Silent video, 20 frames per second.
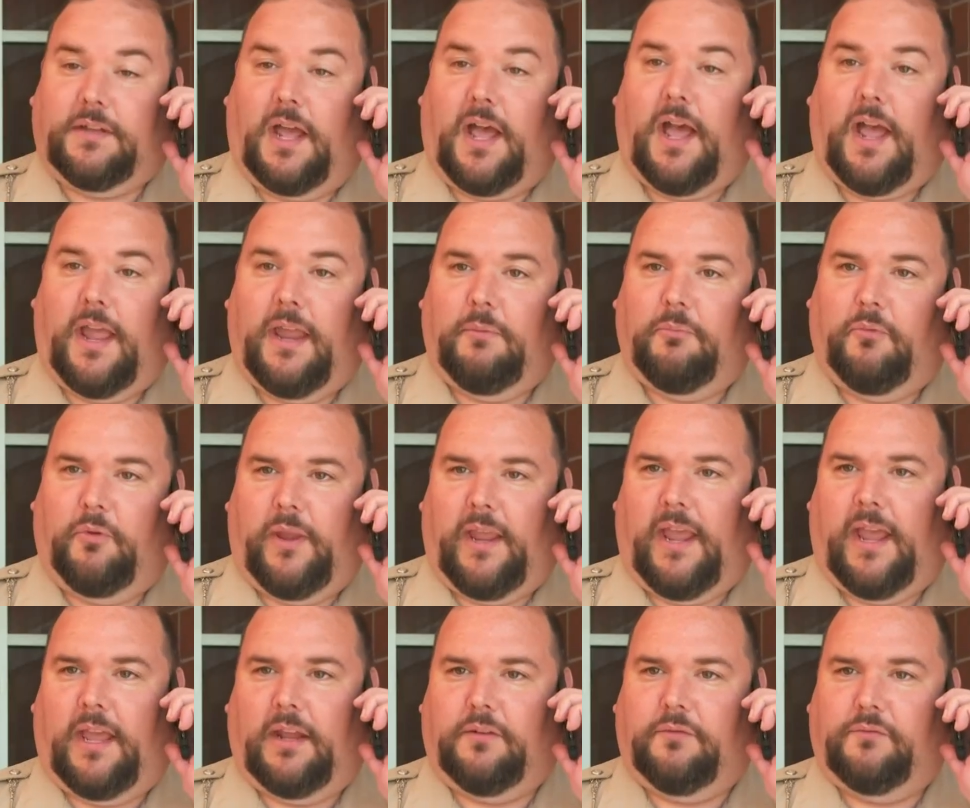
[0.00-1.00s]
the time,
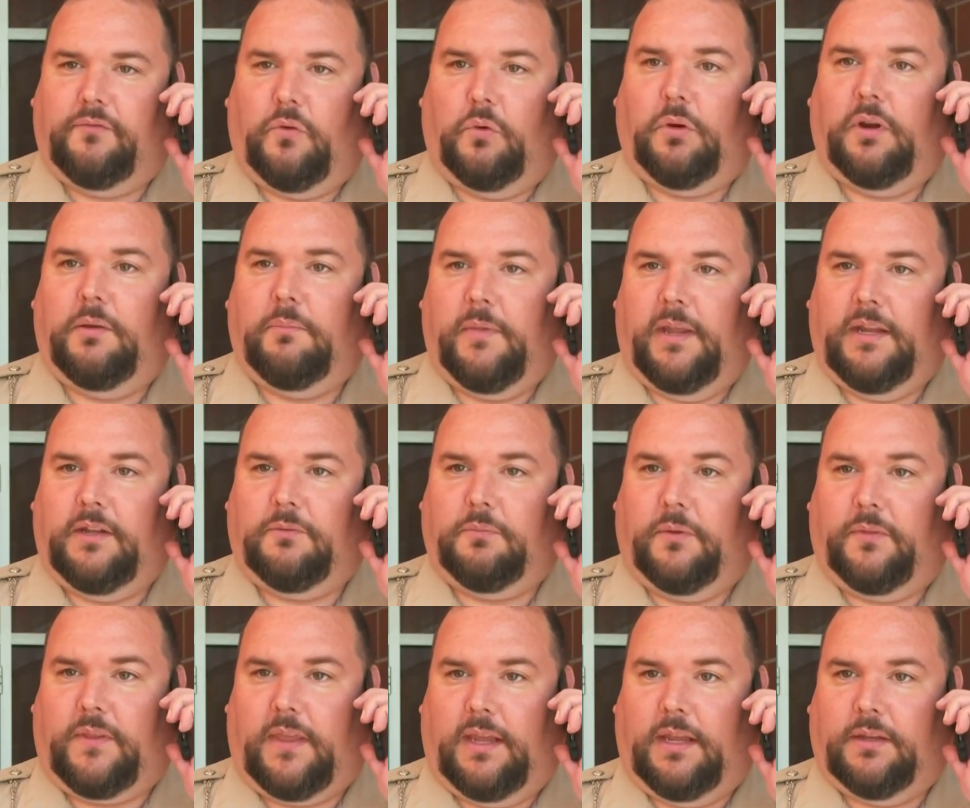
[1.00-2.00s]
we had four
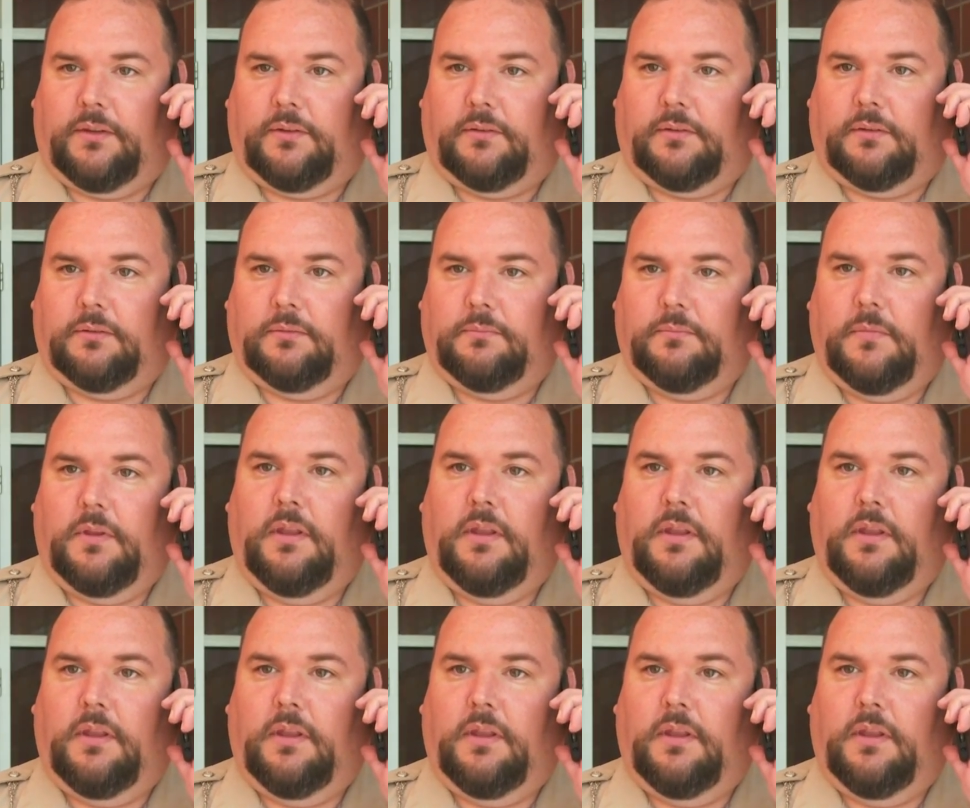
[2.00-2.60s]
inmates with cancer.